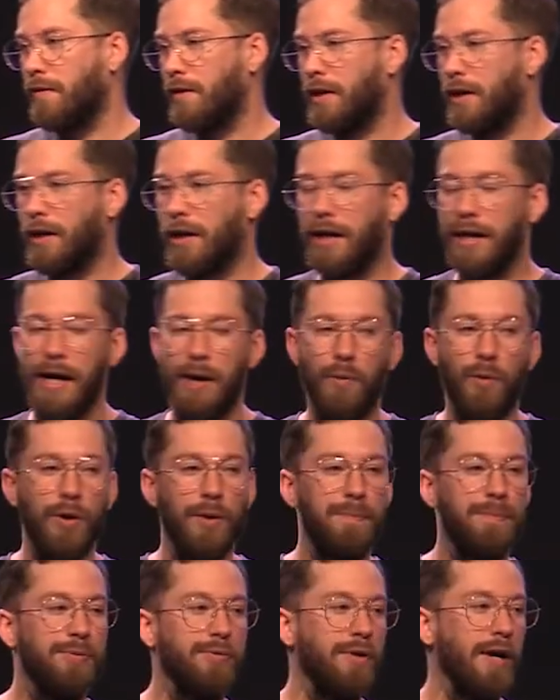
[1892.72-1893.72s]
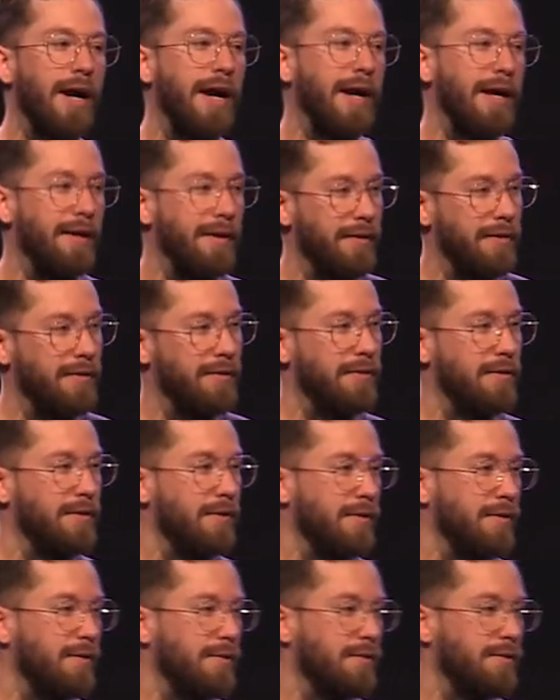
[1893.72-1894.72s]
And I want to pray
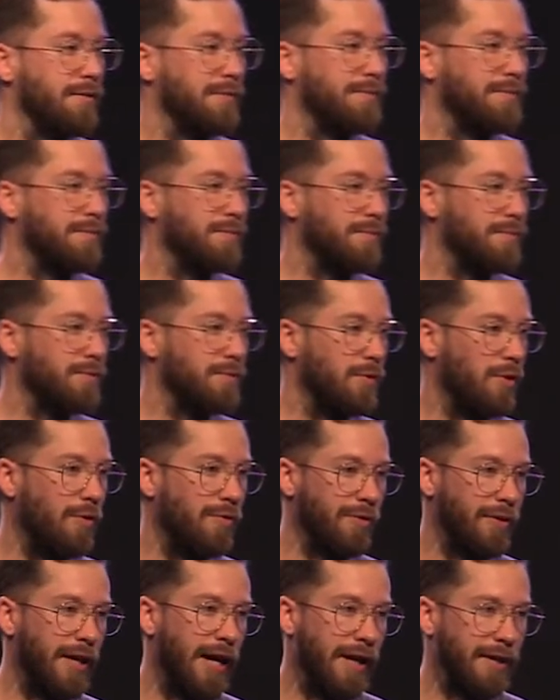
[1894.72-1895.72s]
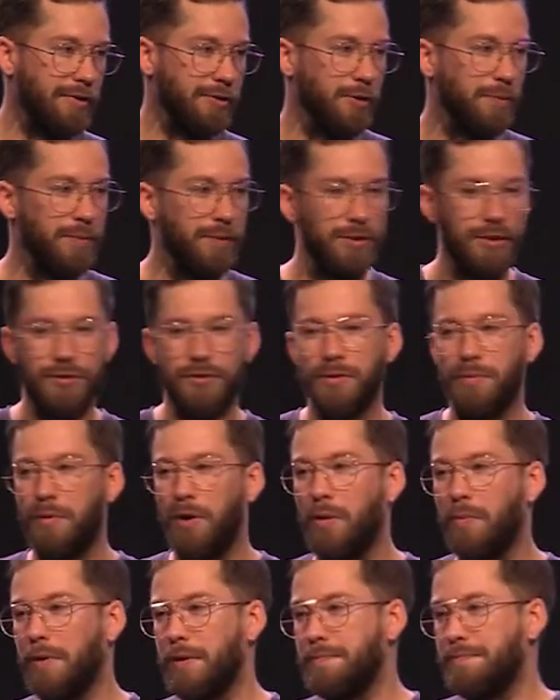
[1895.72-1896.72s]
over that group in just a
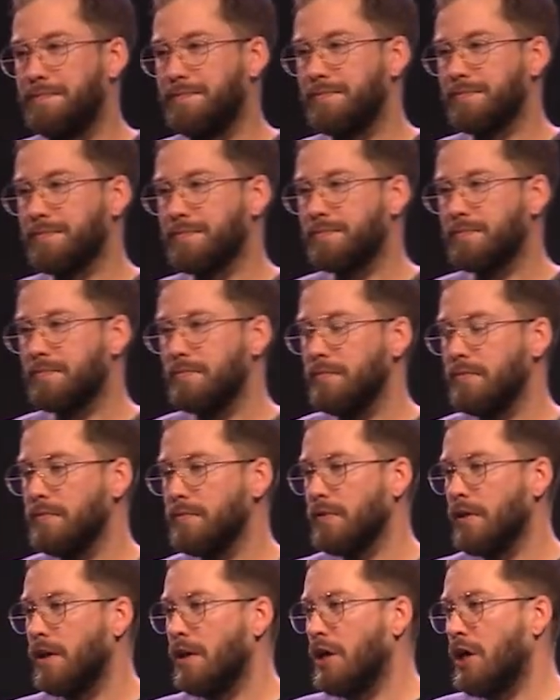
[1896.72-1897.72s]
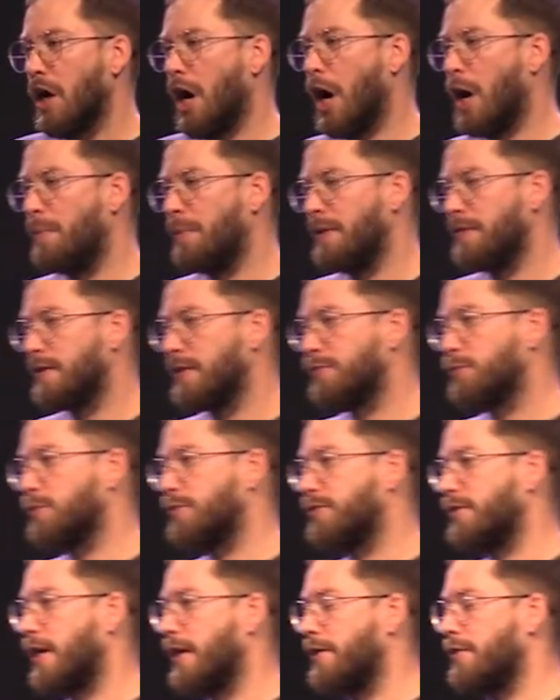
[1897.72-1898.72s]
moment. How many of us
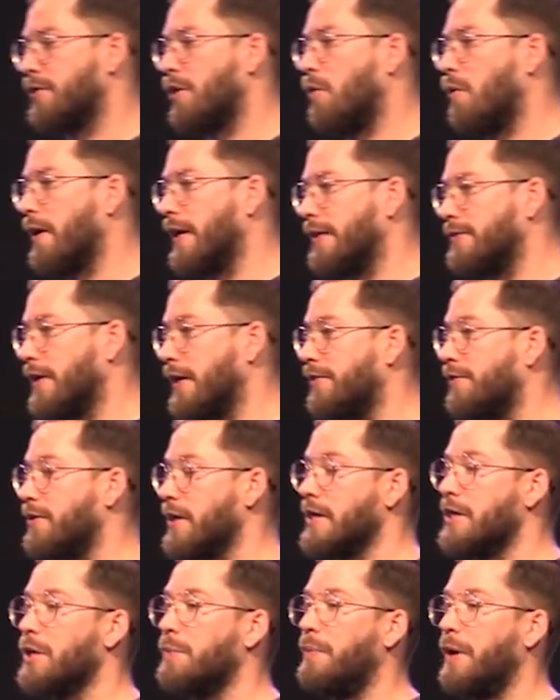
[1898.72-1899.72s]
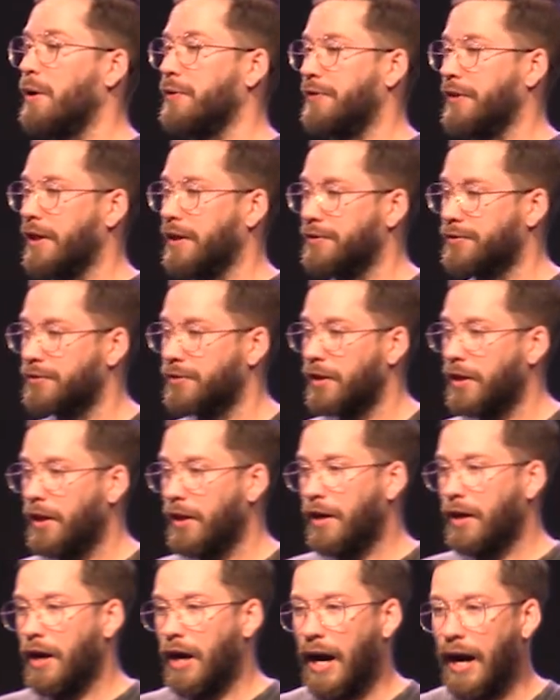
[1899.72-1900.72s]
would say, you know what, as I think about this,
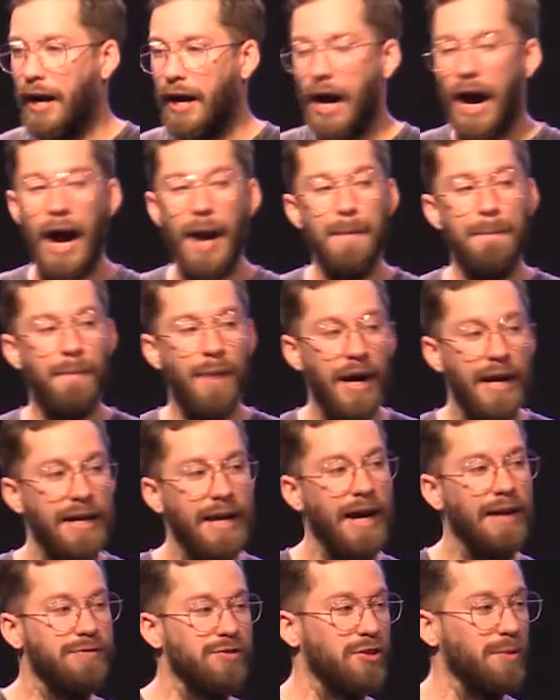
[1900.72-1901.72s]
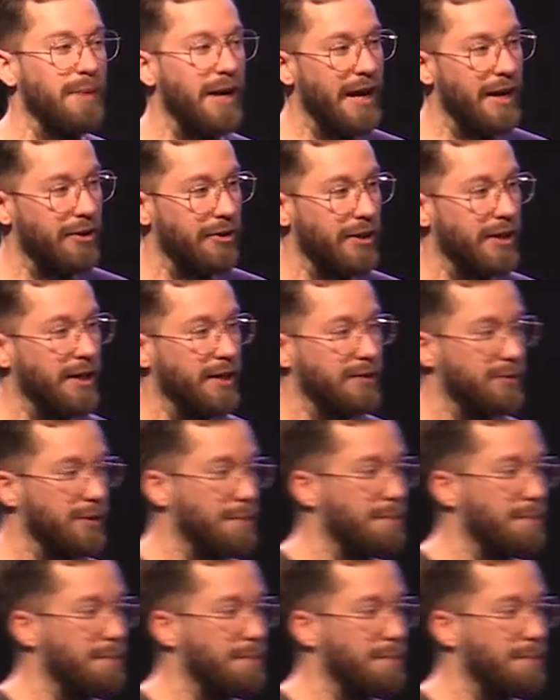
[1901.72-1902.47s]
I, might have some areas